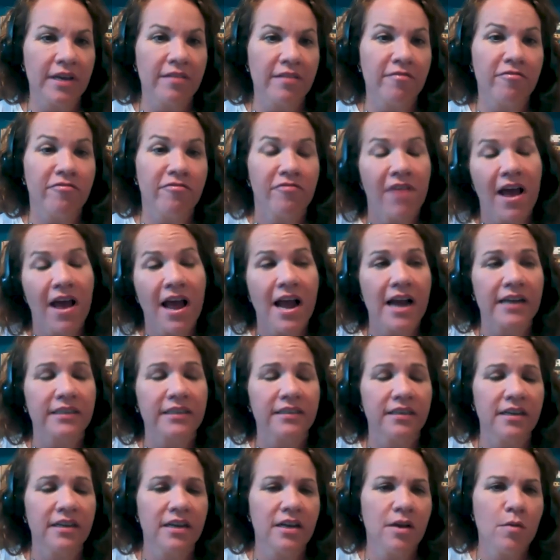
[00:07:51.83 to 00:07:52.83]
In
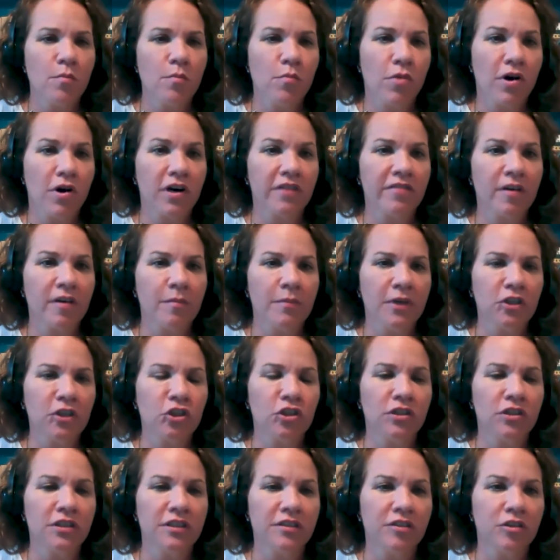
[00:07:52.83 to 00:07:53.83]
fact, part of our
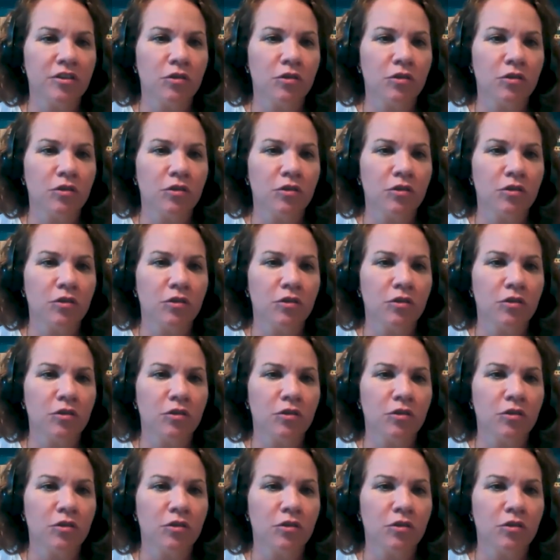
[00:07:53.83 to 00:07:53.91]
mission is